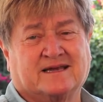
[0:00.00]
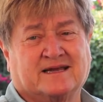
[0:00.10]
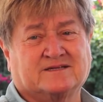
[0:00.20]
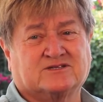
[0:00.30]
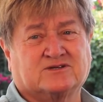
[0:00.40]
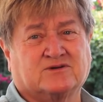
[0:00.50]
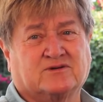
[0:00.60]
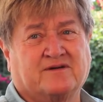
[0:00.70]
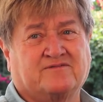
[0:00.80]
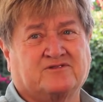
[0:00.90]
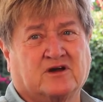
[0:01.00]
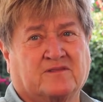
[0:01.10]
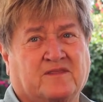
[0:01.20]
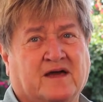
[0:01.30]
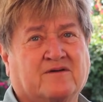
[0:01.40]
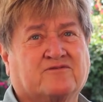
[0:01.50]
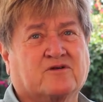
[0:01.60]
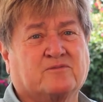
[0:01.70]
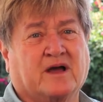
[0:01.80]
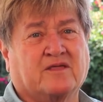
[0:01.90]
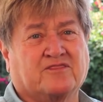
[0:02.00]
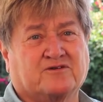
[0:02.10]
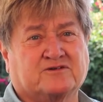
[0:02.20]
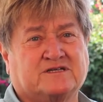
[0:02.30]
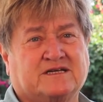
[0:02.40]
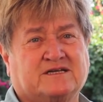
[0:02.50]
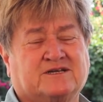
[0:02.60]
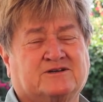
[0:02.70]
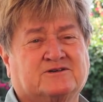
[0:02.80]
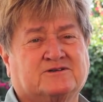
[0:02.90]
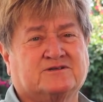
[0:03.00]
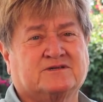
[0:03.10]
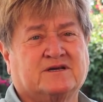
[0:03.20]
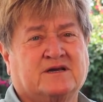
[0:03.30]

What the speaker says: And so I've taught that for about 13 years.